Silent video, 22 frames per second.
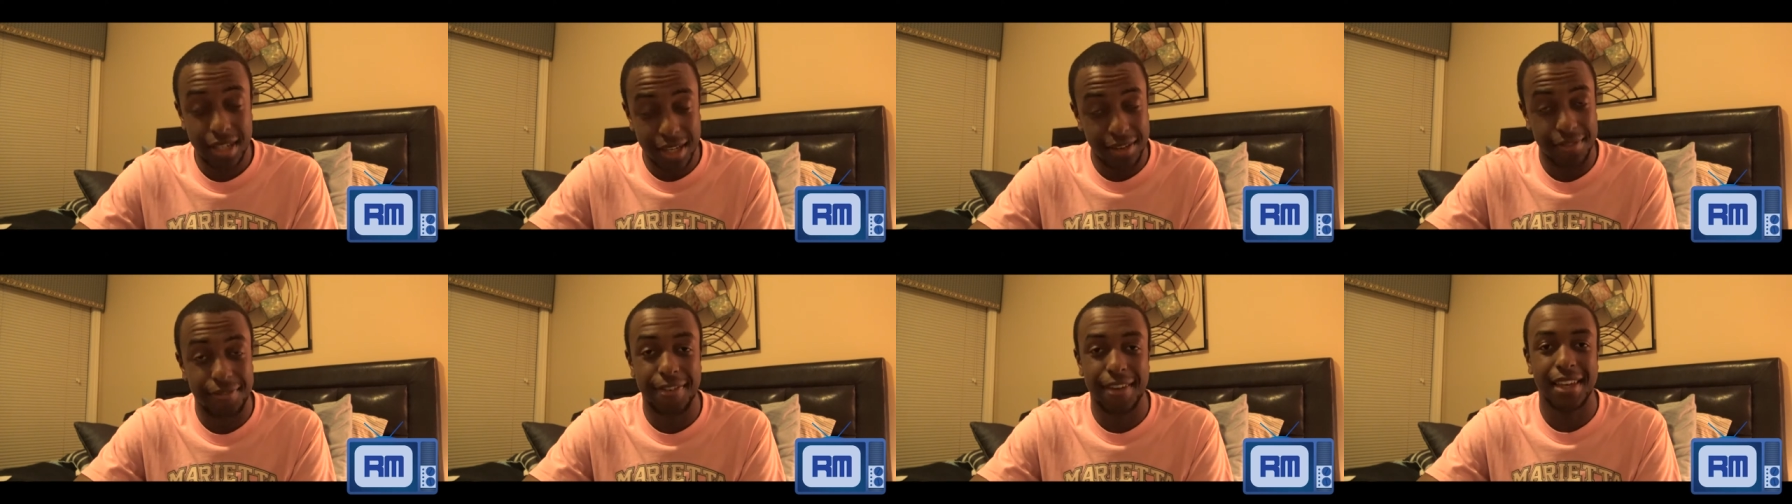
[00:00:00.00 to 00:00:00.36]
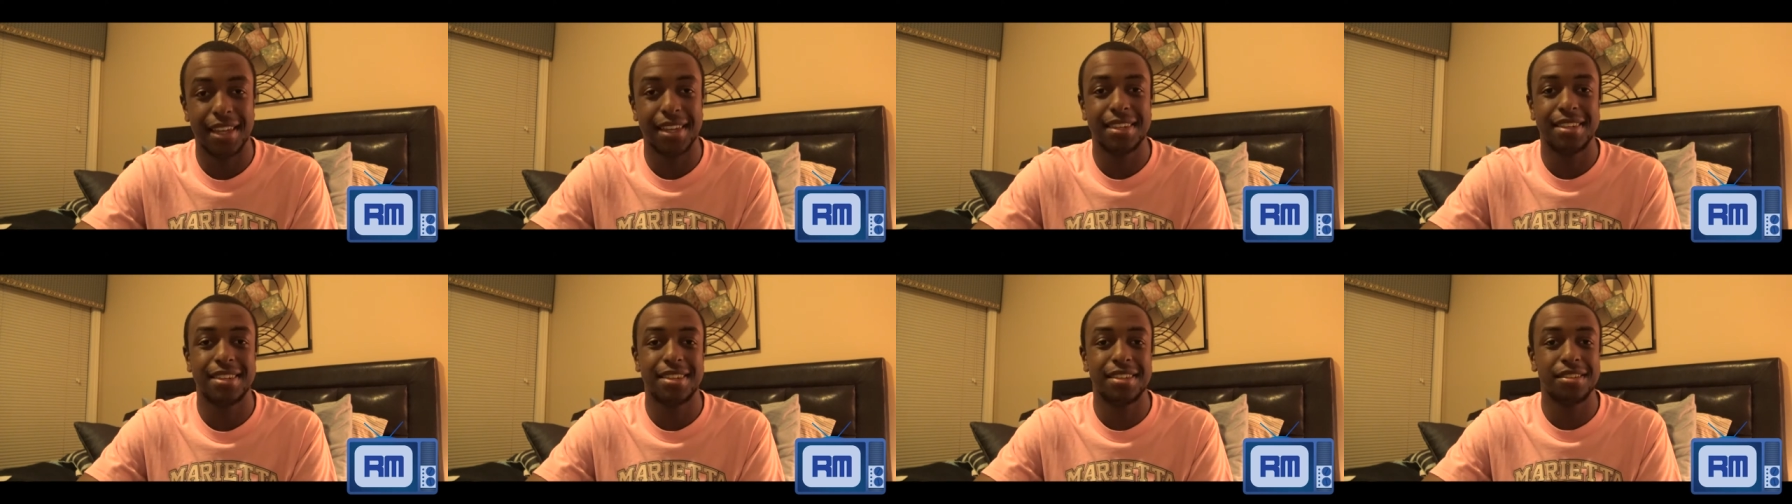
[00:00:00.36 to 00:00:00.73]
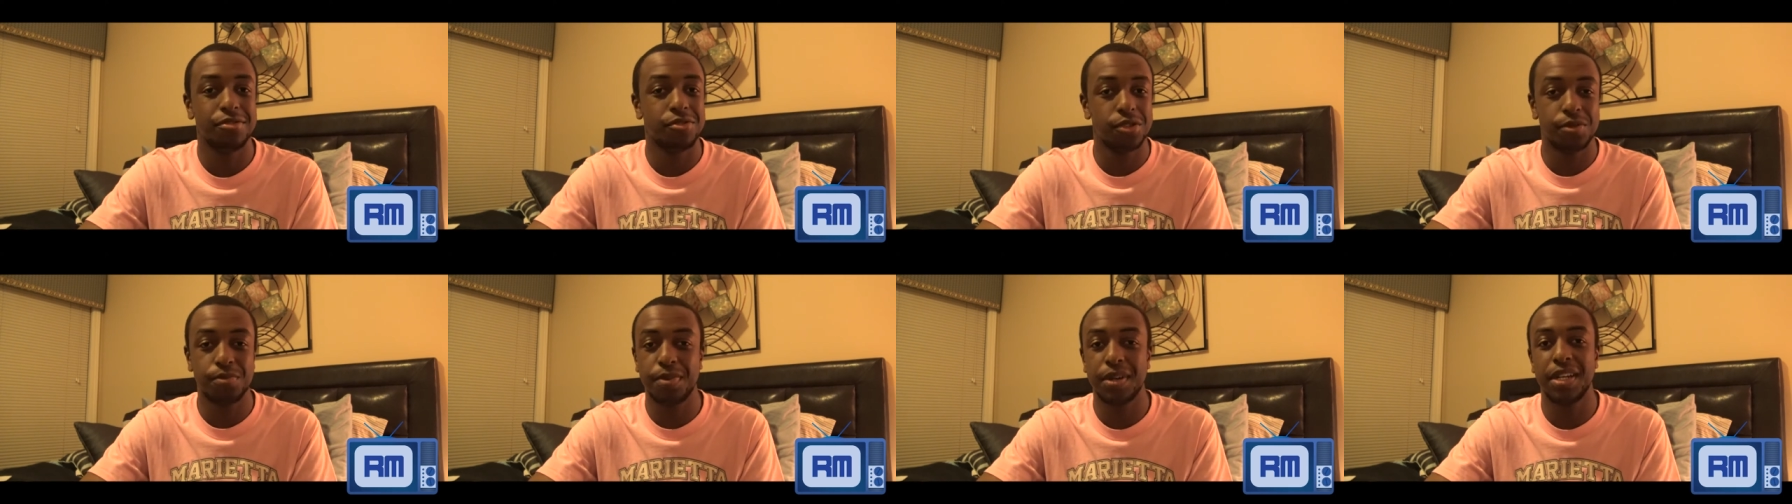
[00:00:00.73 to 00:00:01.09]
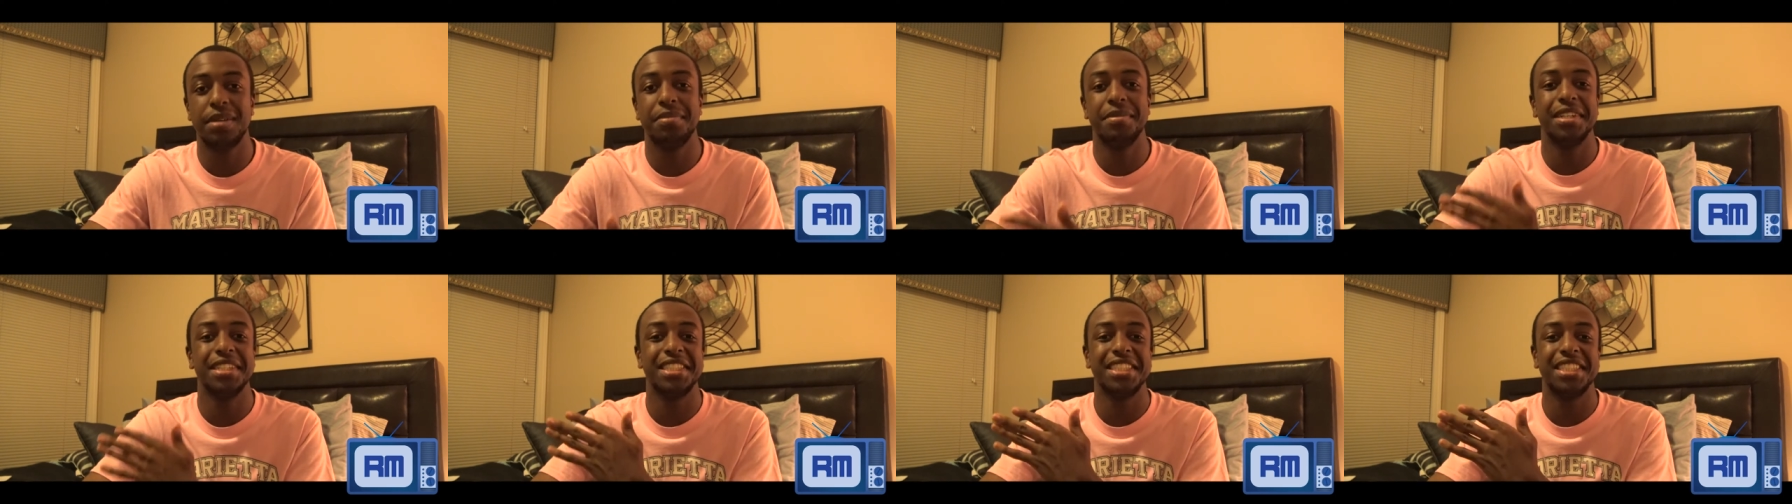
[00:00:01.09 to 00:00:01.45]
defense, who's pretty
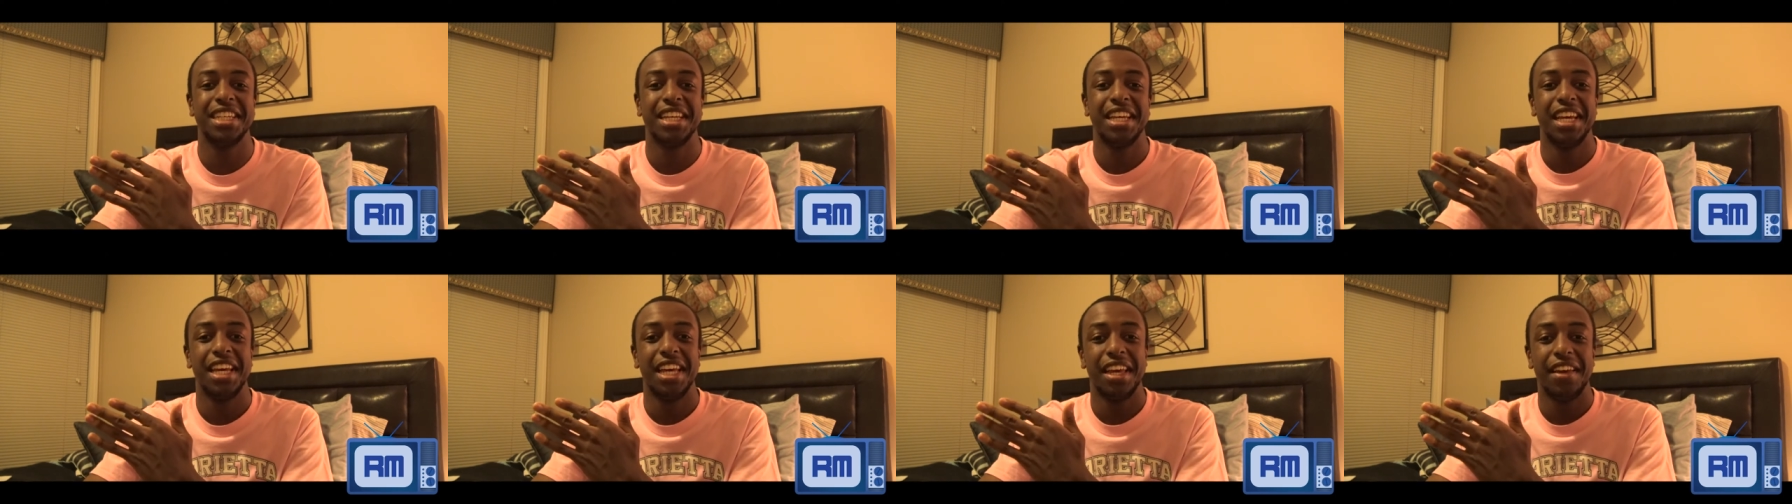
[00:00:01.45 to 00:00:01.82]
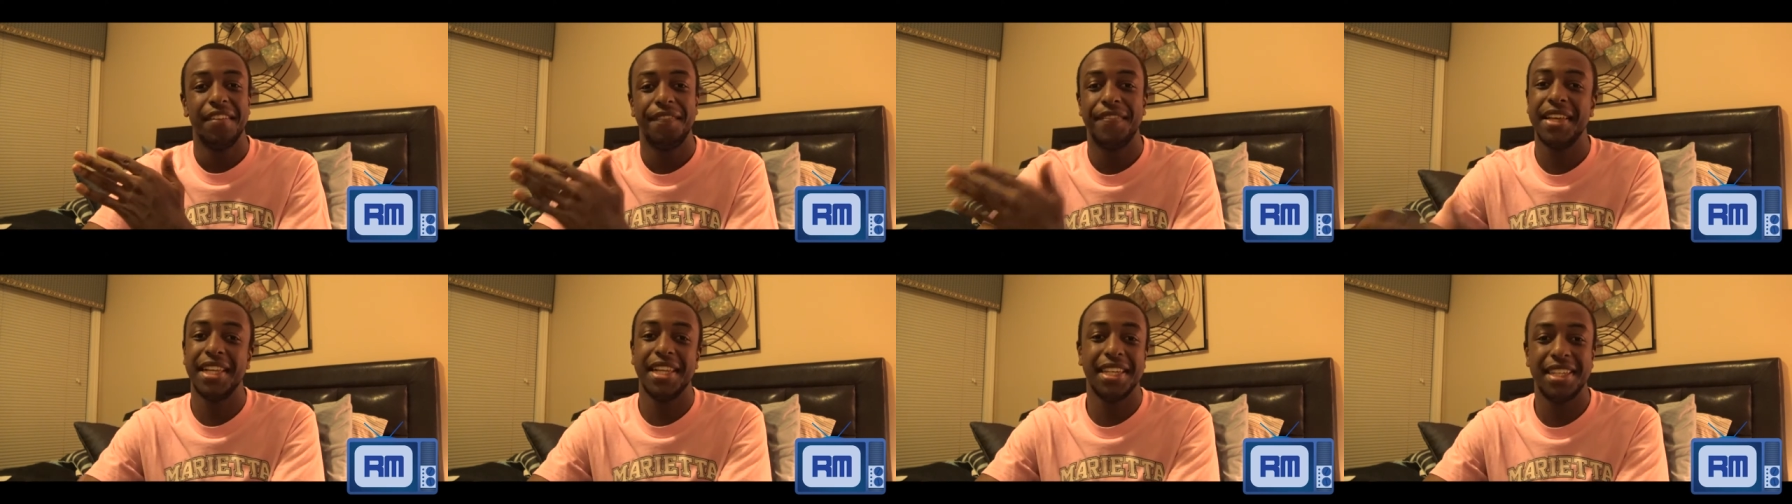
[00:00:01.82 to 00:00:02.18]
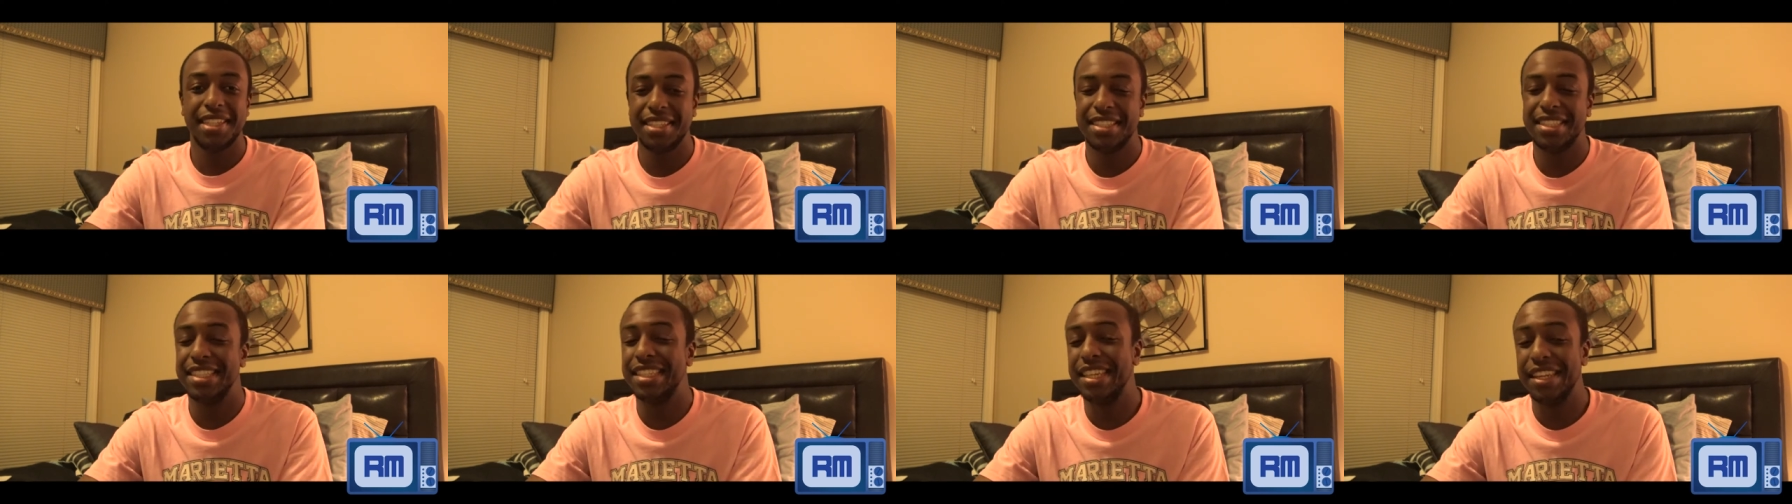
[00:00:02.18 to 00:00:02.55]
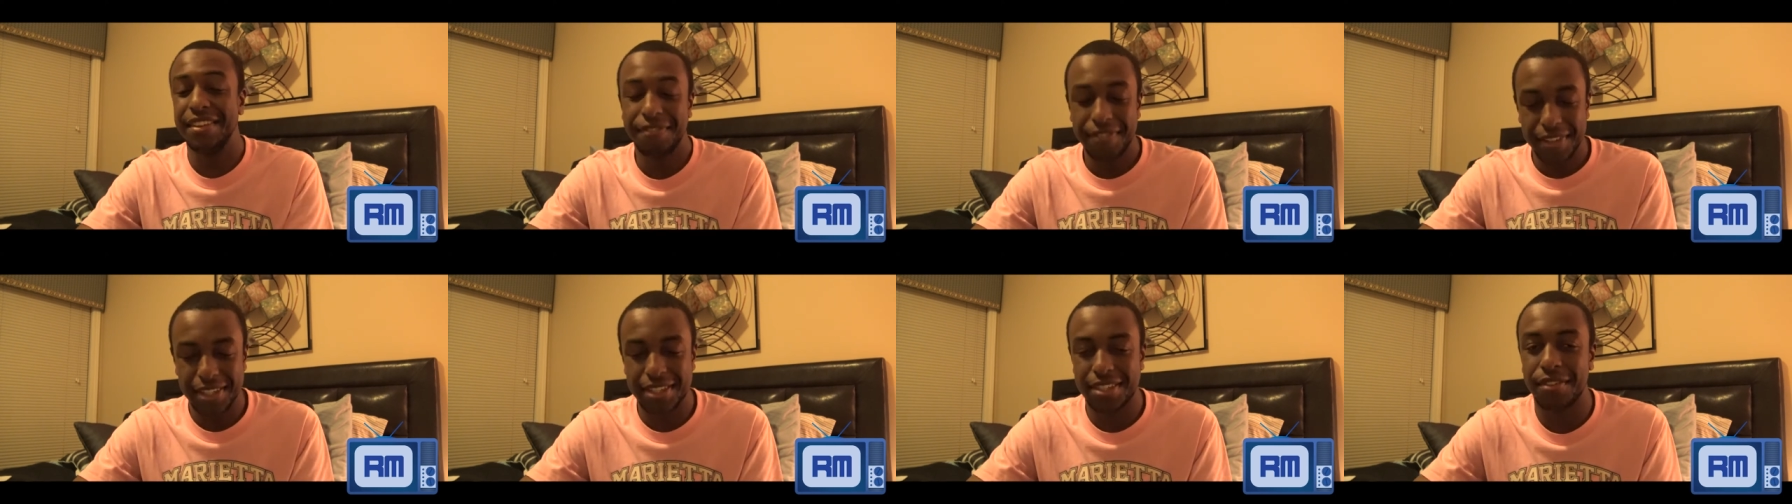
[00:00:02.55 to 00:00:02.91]
much Philly's
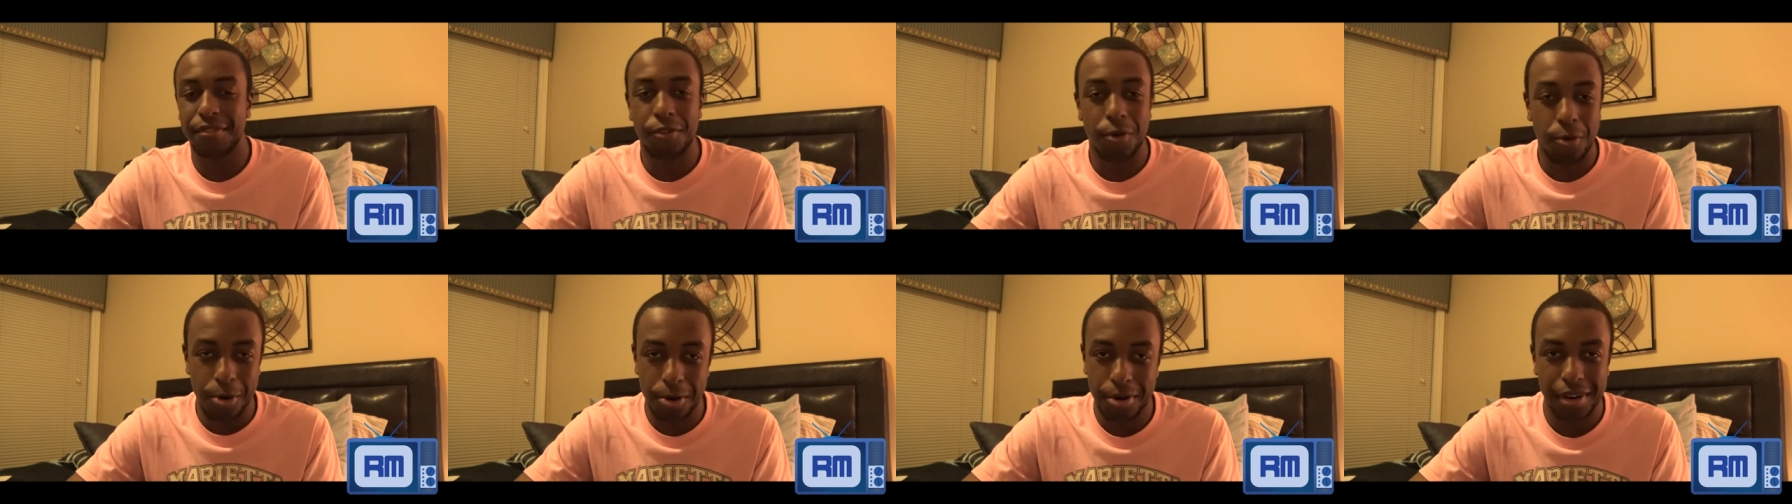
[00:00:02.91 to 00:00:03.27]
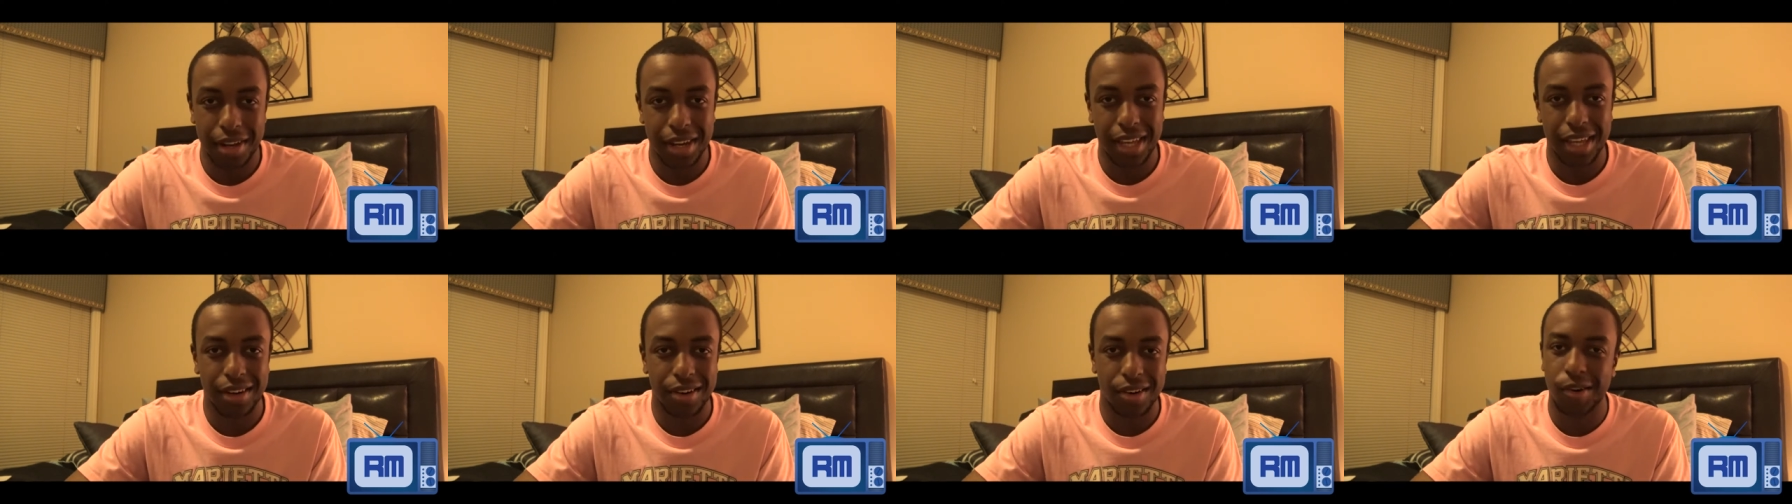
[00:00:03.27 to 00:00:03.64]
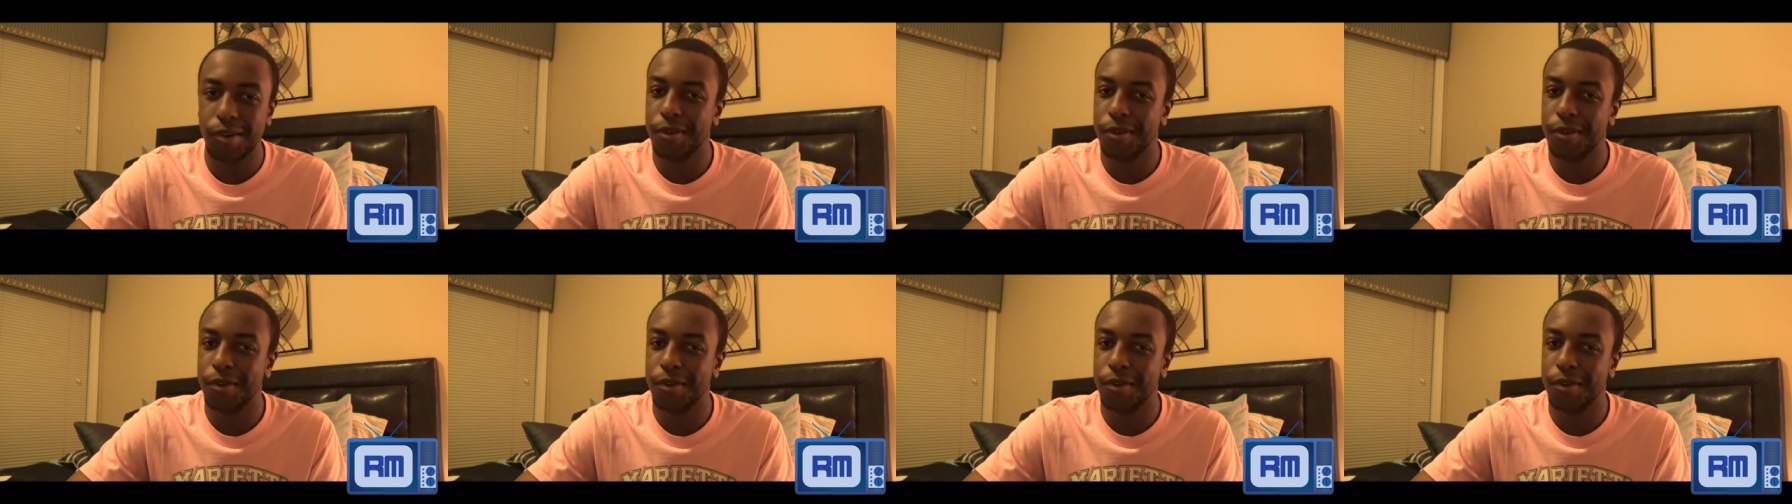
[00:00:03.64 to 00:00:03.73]
defensive coordinator